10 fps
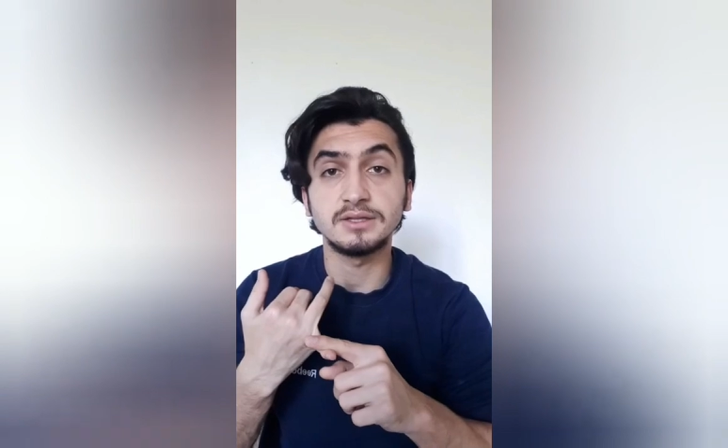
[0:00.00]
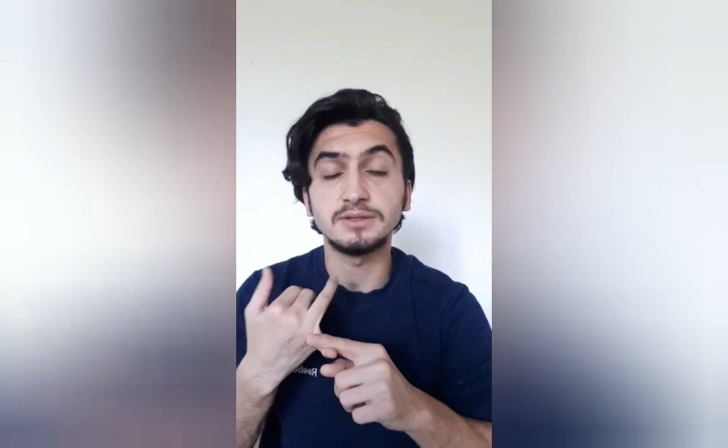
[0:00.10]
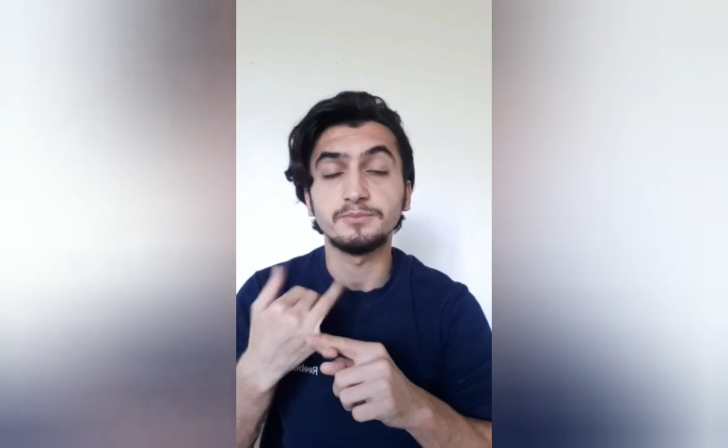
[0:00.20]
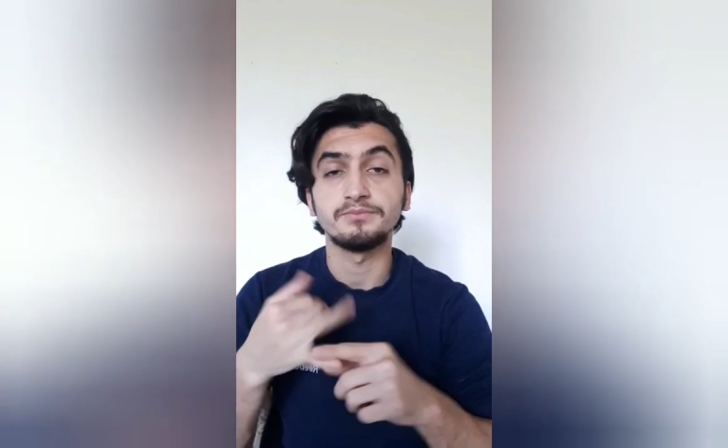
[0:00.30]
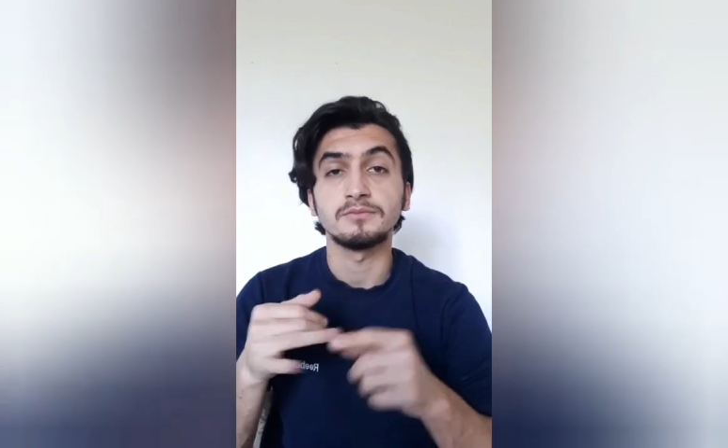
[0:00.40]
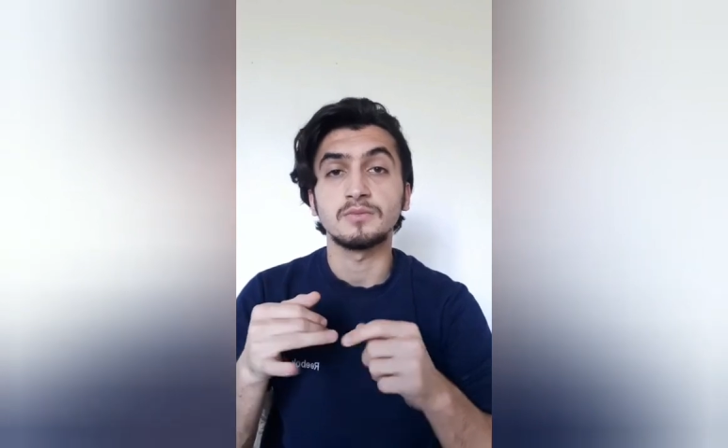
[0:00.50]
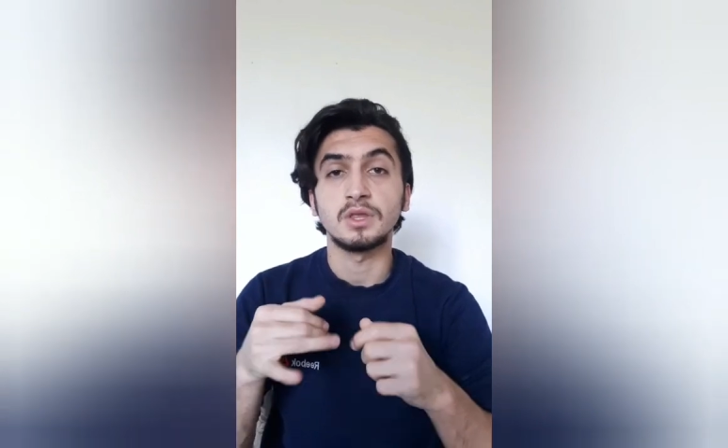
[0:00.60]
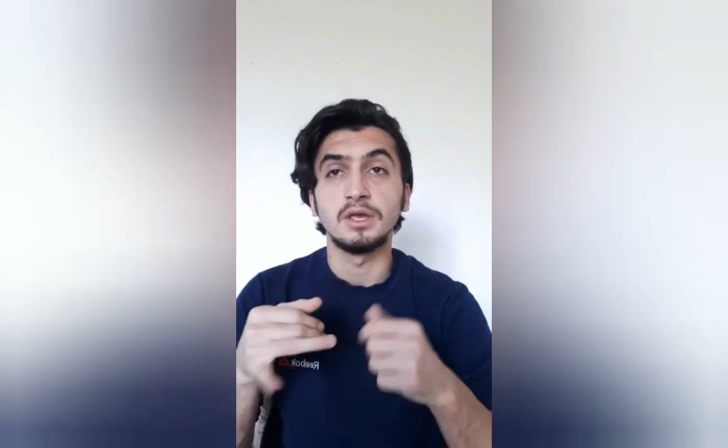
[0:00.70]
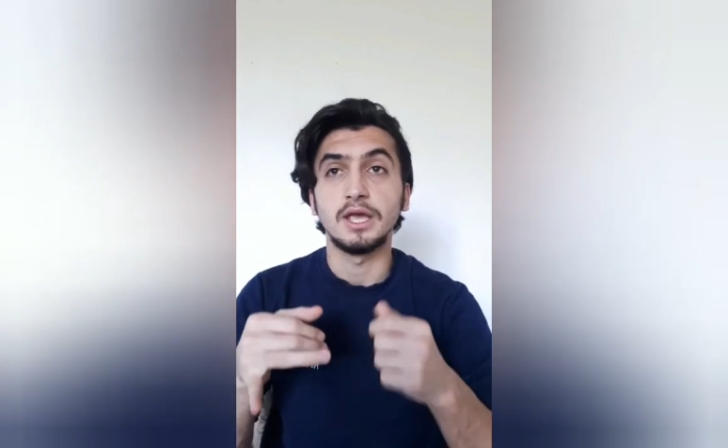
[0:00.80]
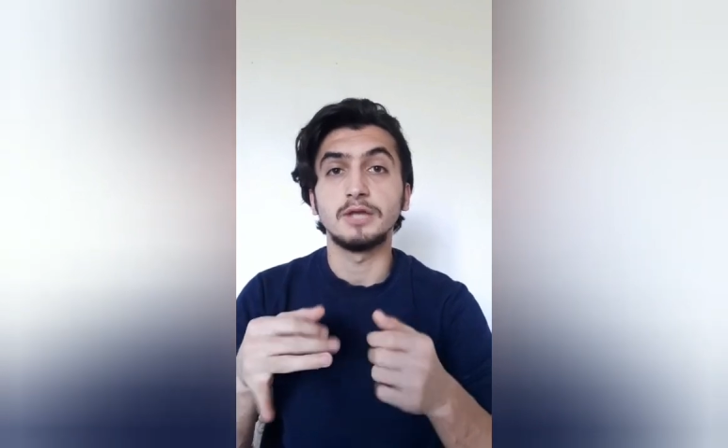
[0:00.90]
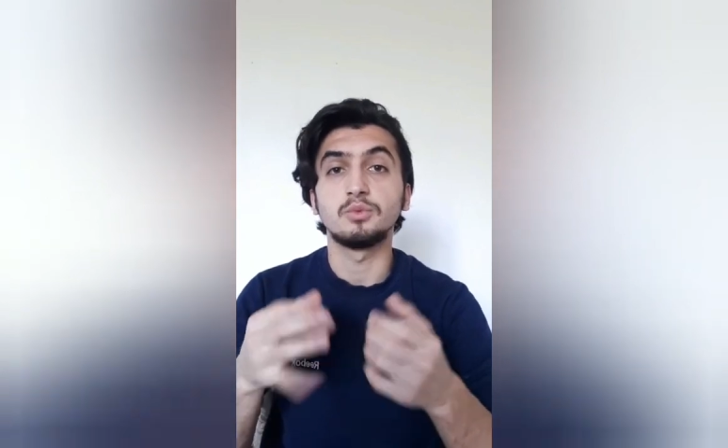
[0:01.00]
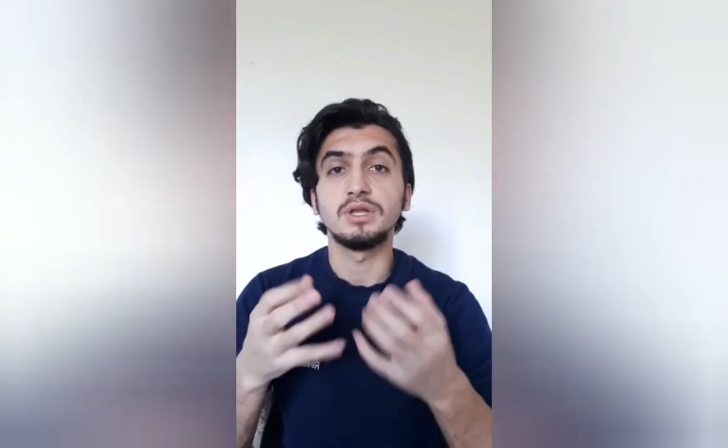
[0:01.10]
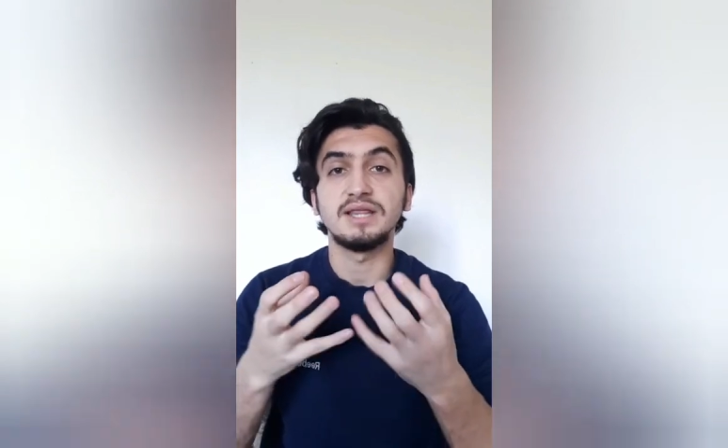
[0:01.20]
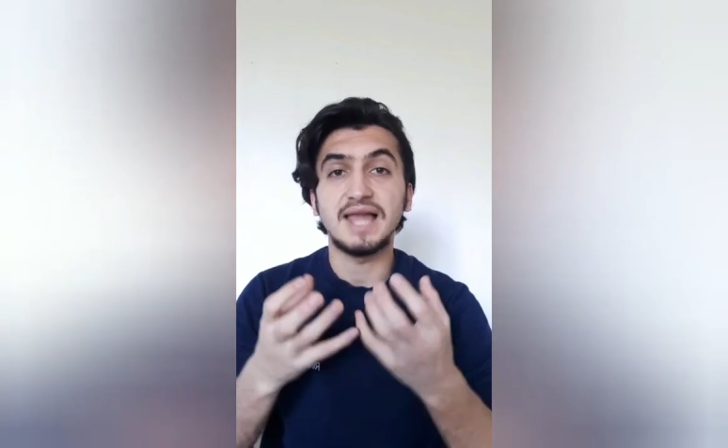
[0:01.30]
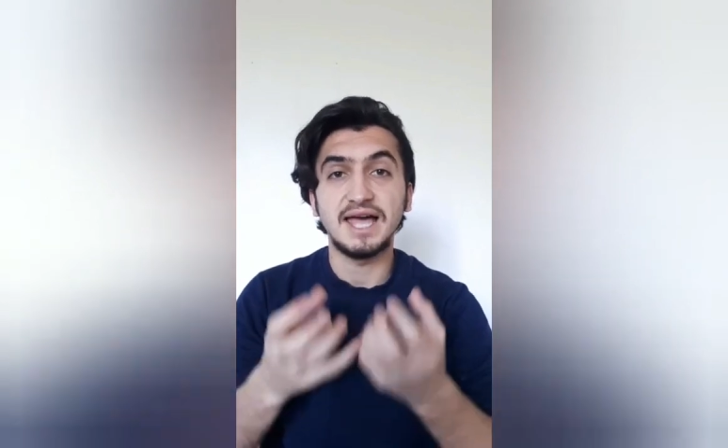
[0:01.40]
it, it
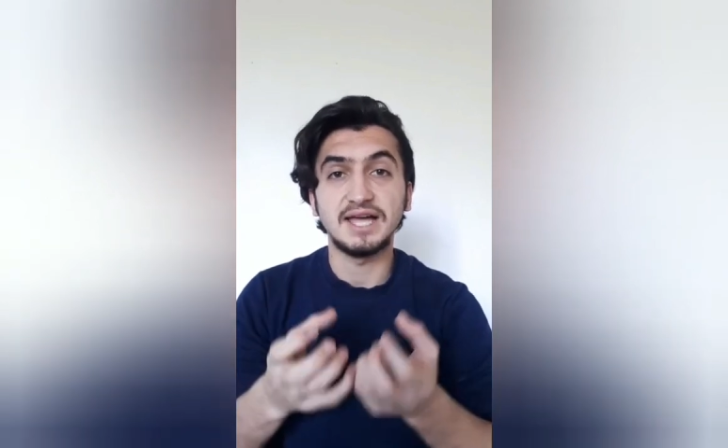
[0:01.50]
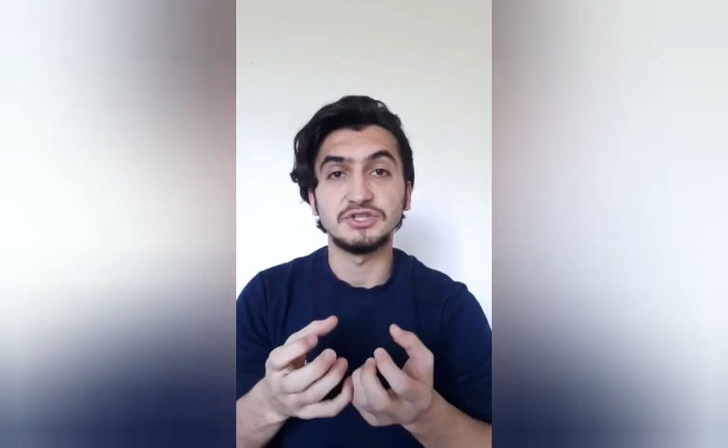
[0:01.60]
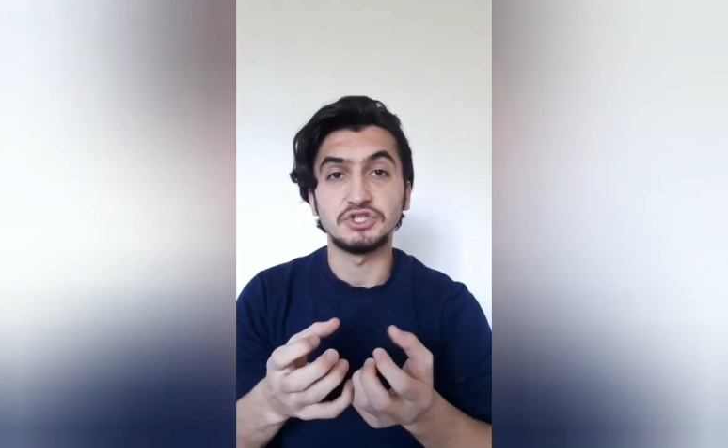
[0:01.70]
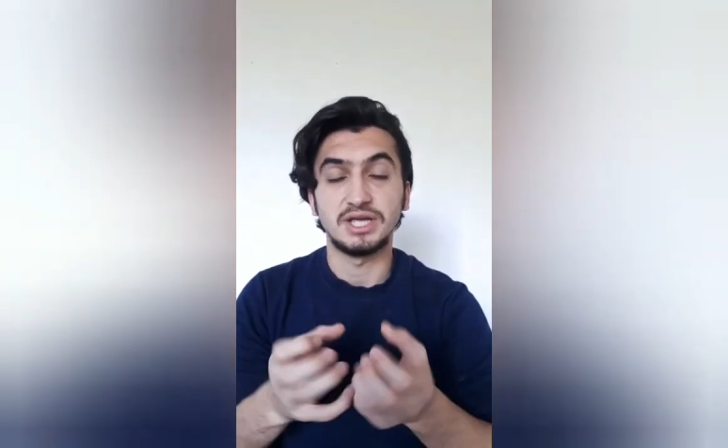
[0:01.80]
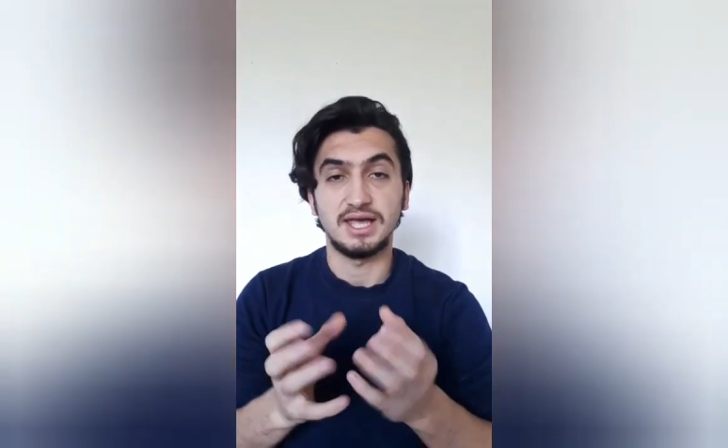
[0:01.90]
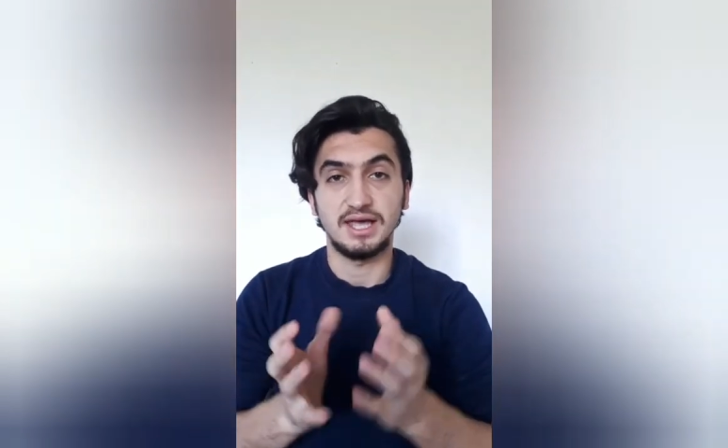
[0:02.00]
will lodge